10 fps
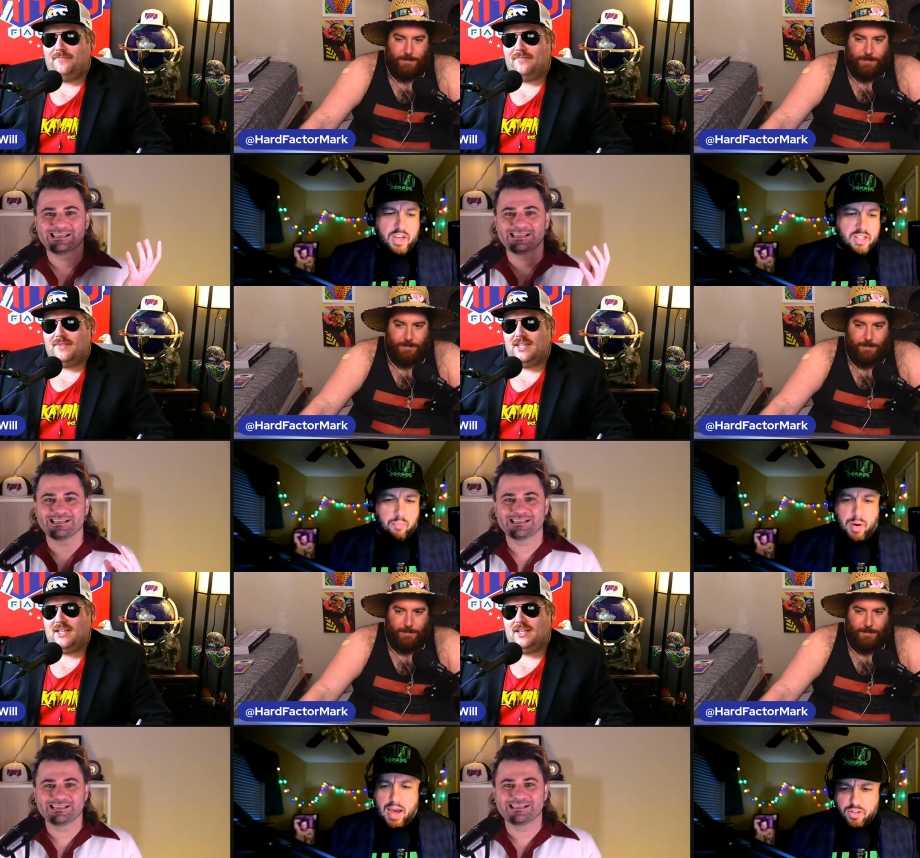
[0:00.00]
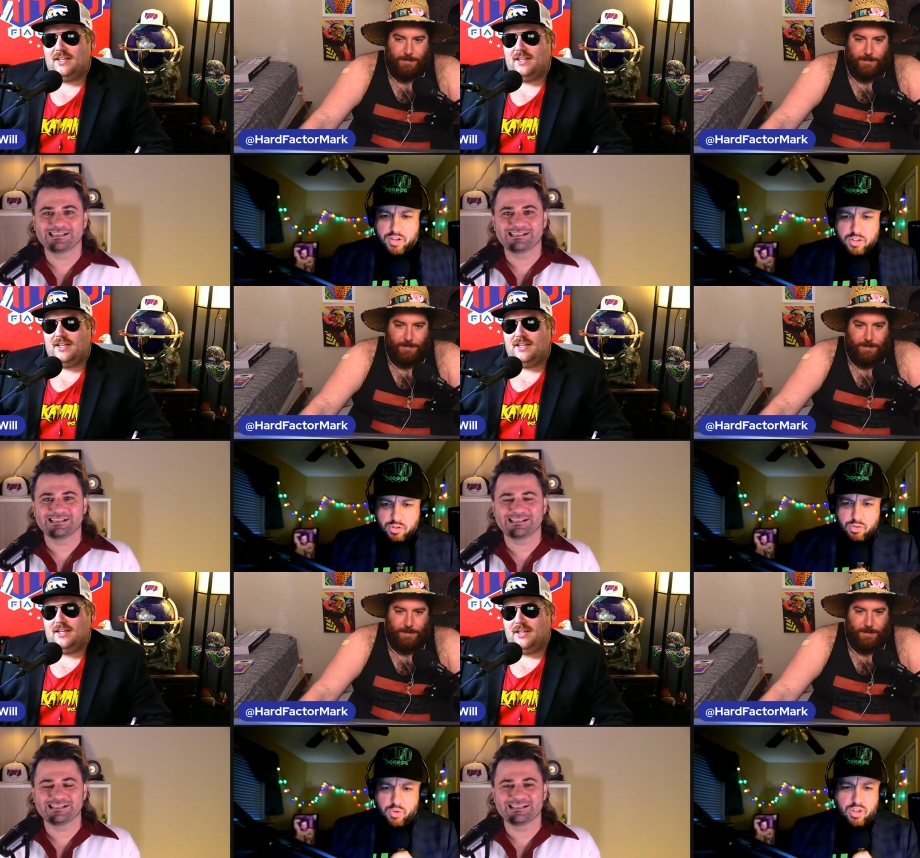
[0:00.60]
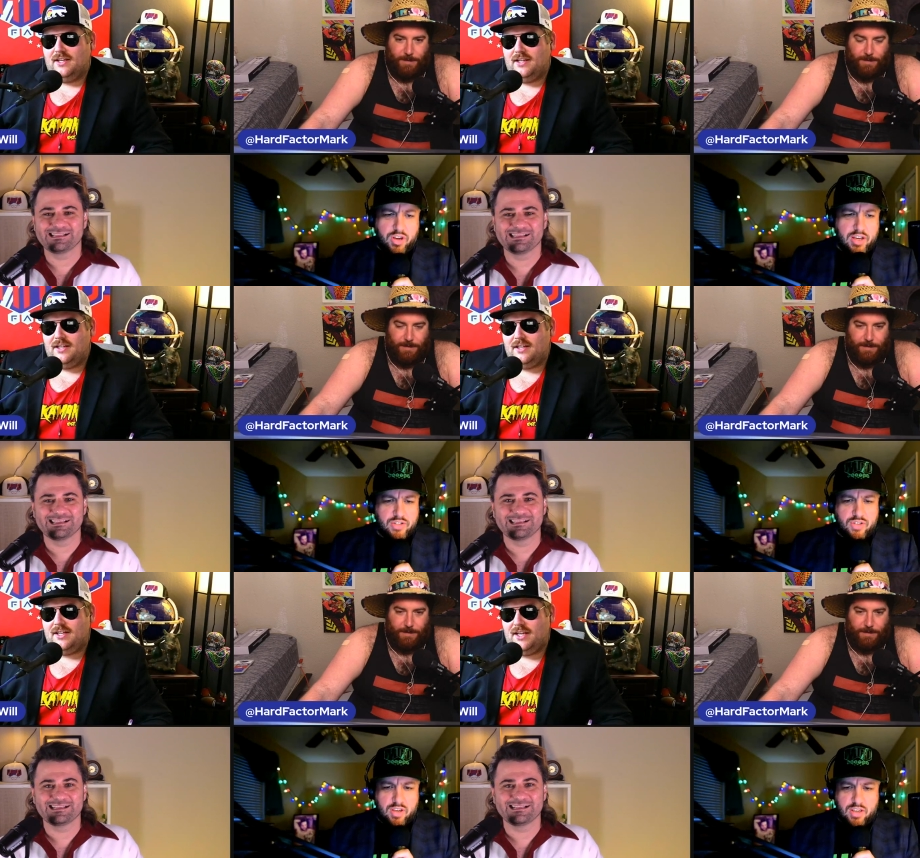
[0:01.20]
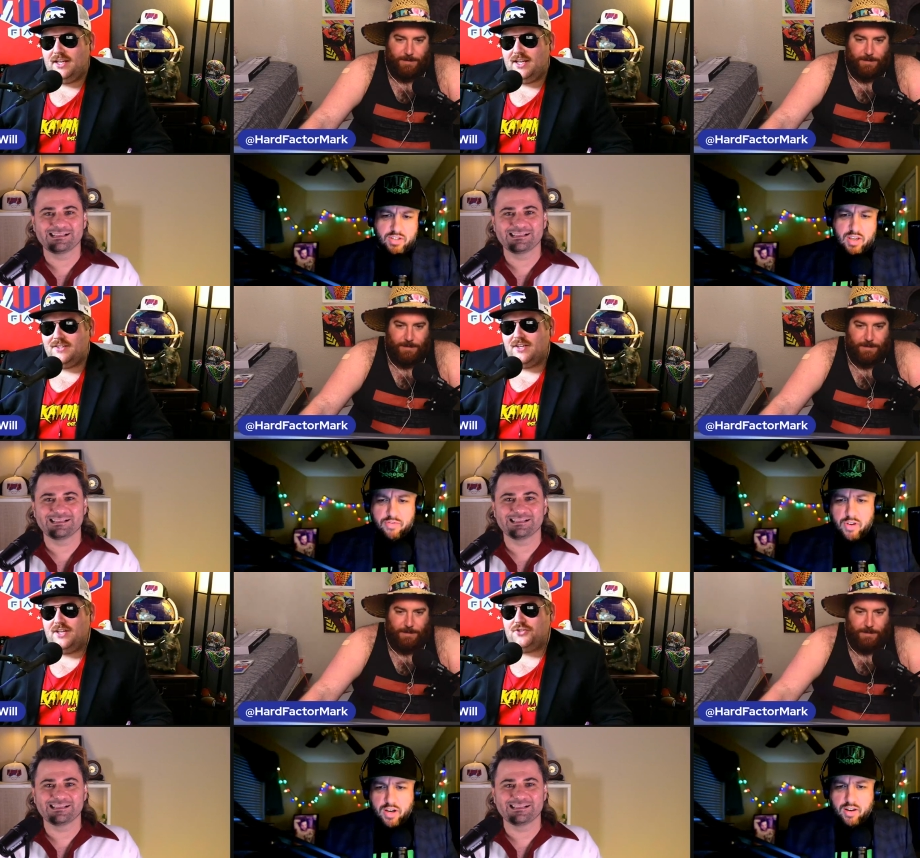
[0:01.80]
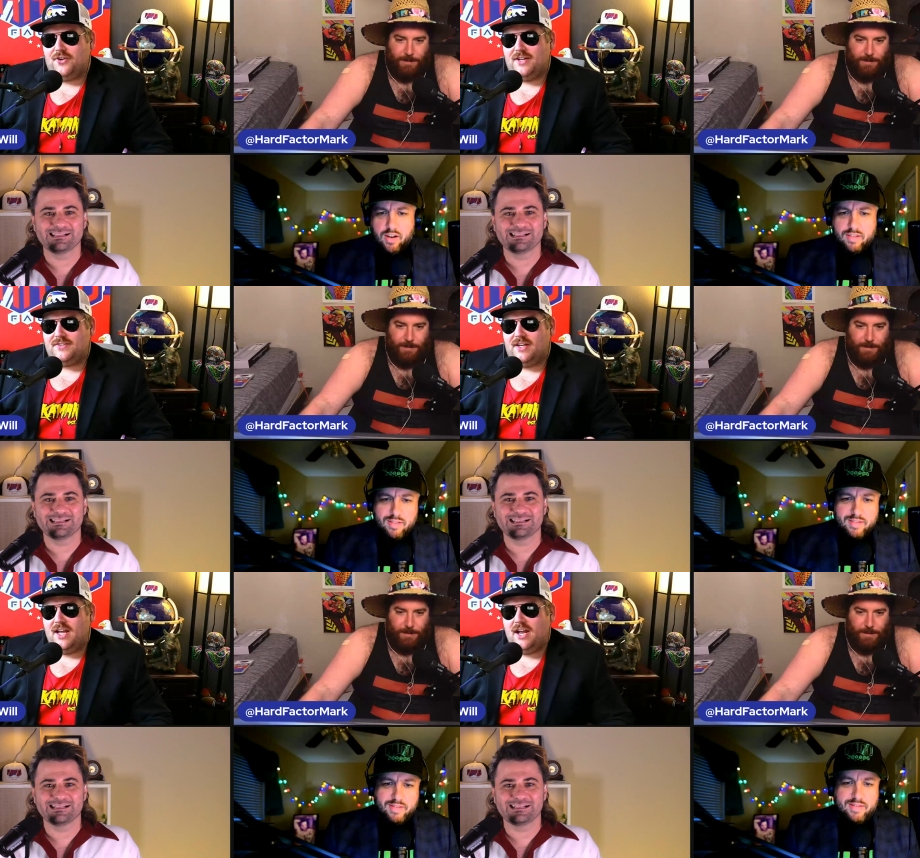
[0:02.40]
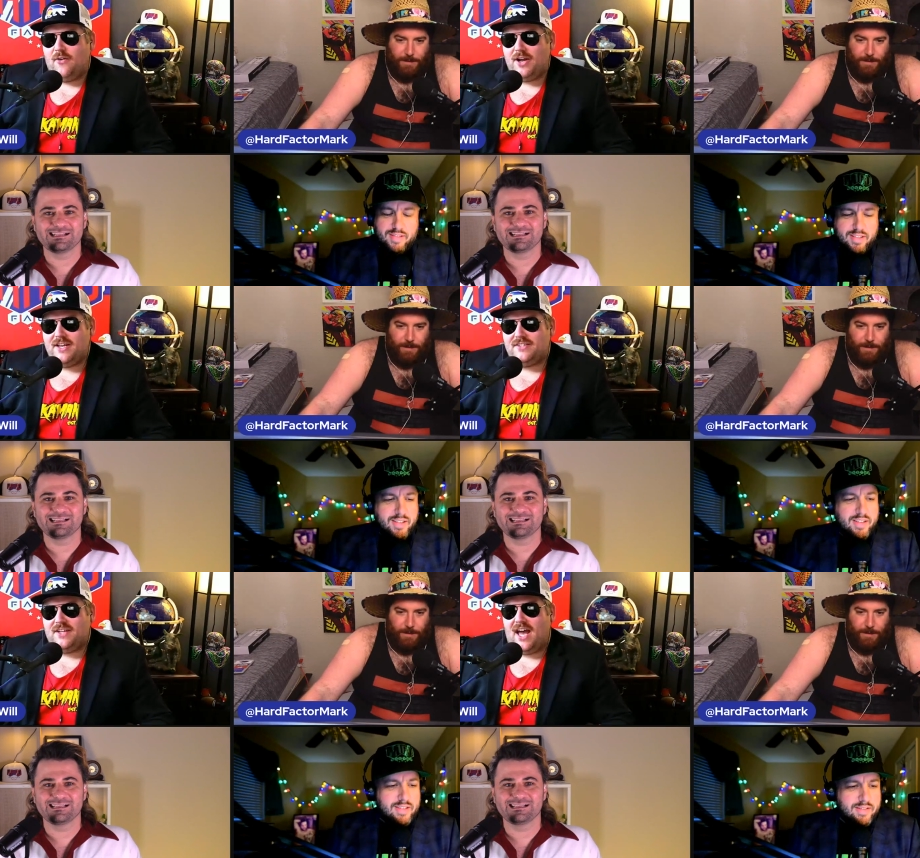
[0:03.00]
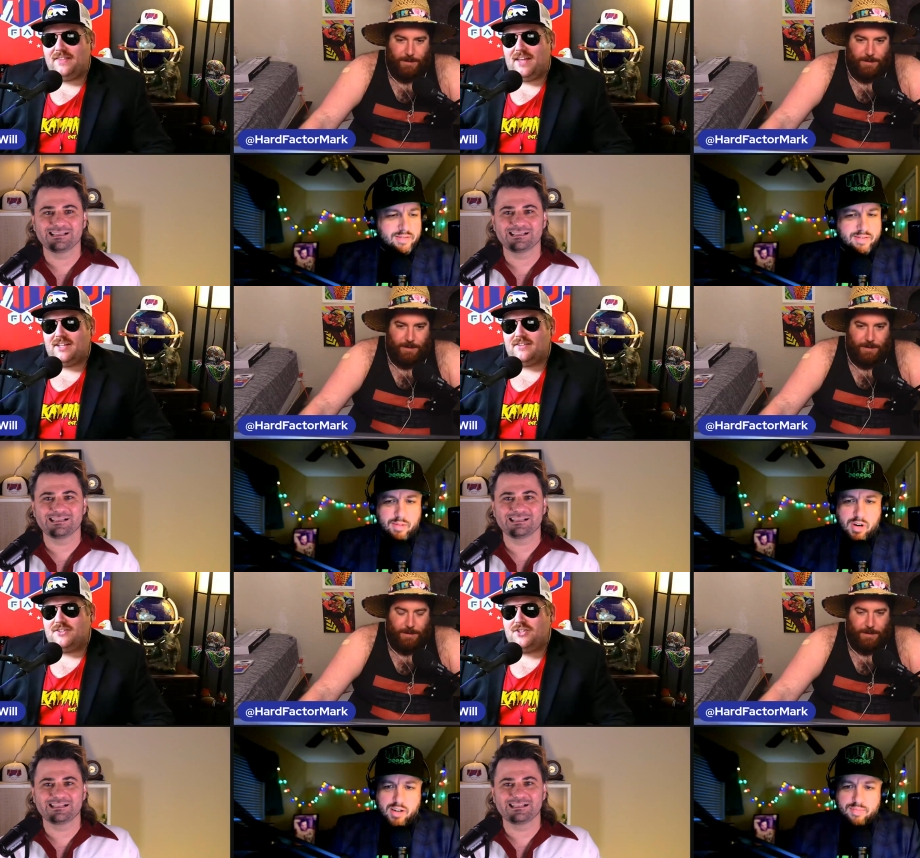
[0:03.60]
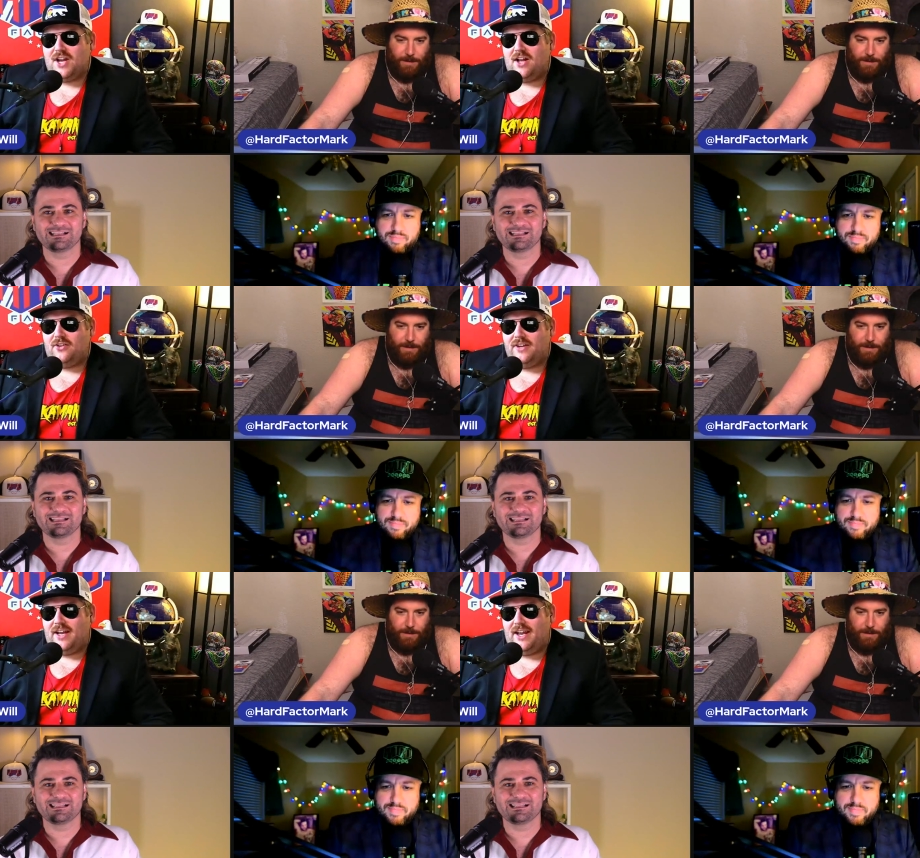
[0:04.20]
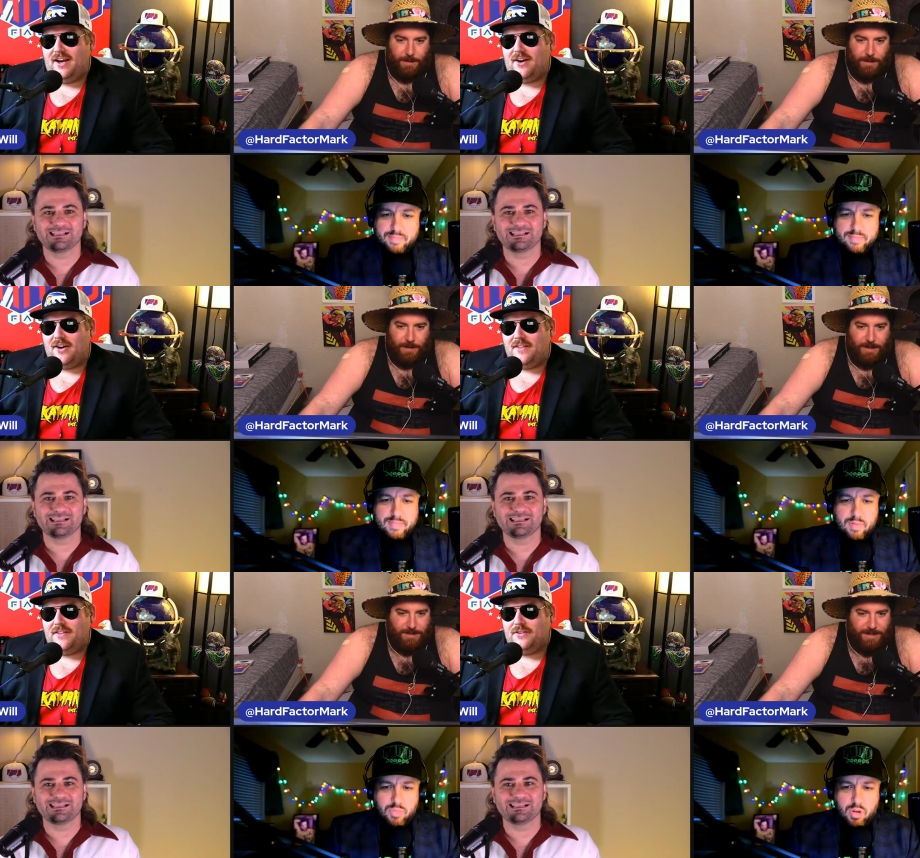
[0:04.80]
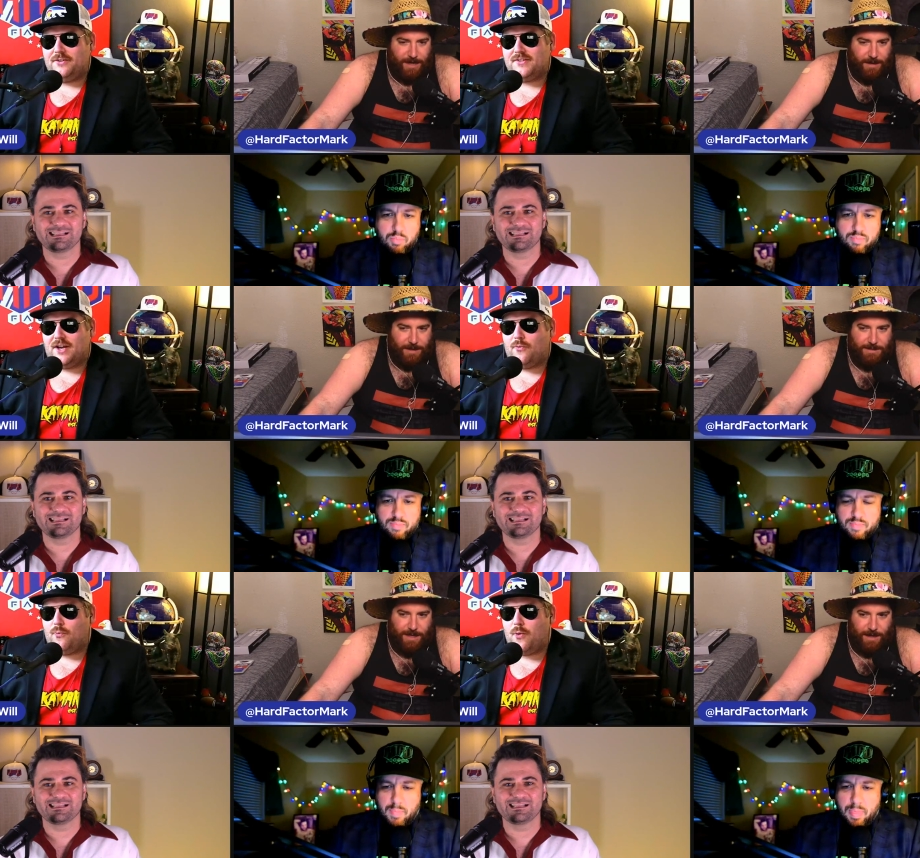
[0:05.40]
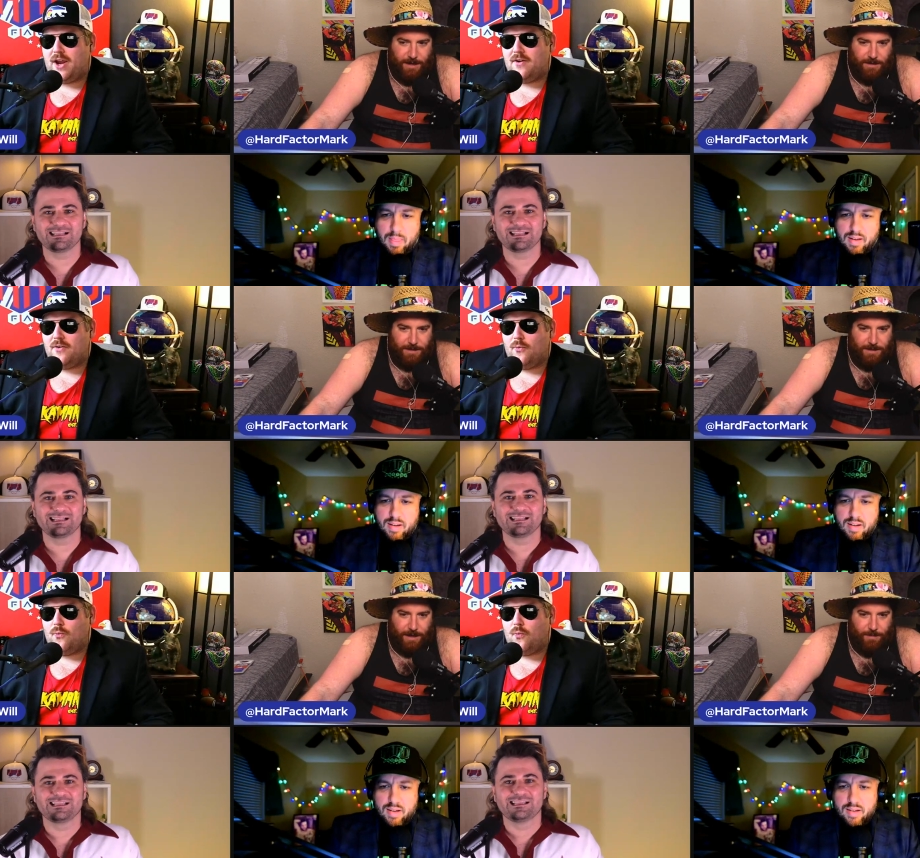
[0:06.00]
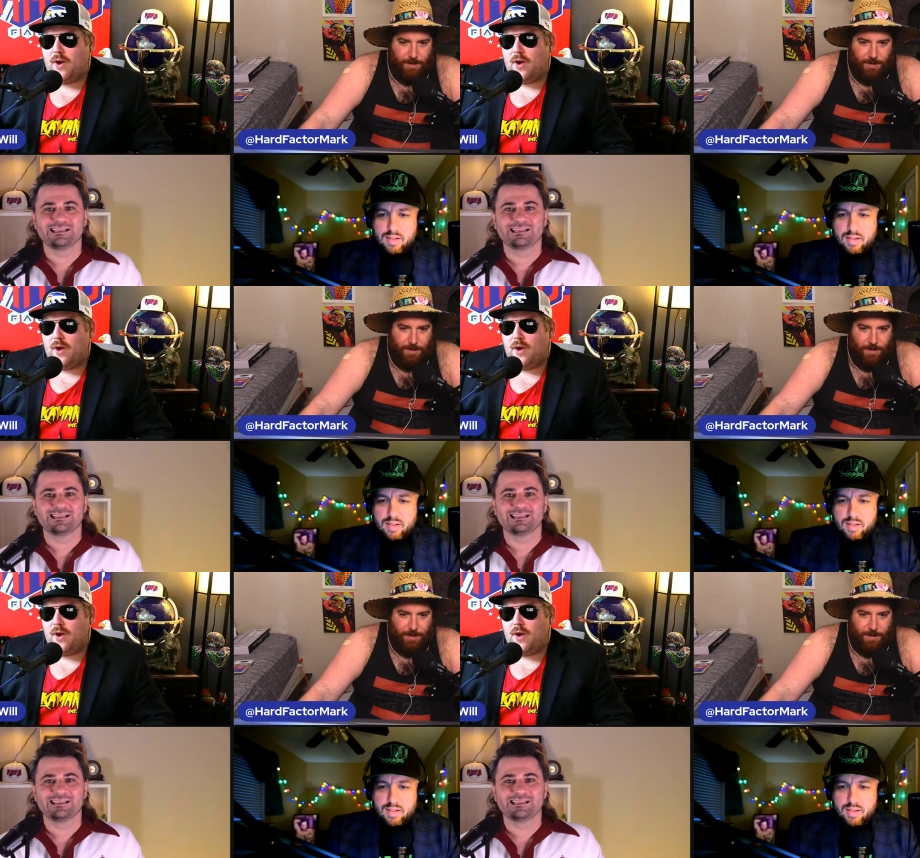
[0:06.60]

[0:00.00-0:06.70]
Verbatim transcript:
Speaker 1: think he's a bad looking dude. What do you guys think? He's, he's like interesting. Up? Well, he's got that gelled
Speaker 2: hair, and he's then not, those like he's not weird, an ugly guy. I'm